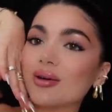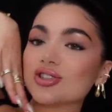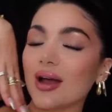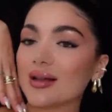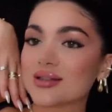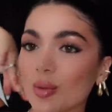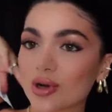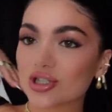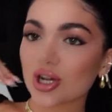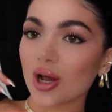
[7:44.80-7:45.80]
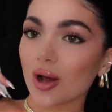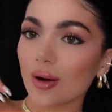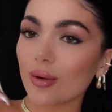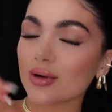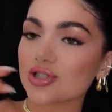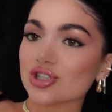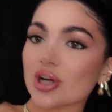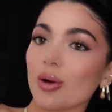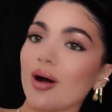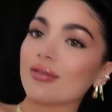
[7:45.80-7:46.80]
wish I had somewhere to go to
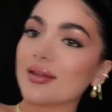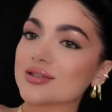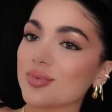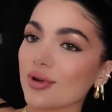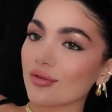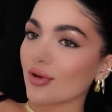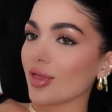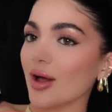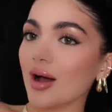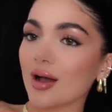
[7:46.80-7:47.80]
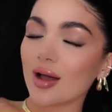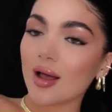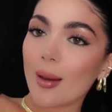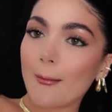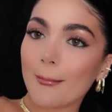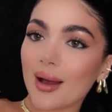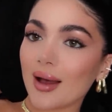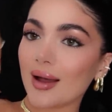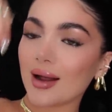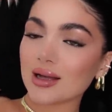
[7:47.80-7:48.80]
show off this beautiful look,
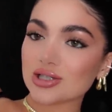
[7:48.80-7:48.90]
but I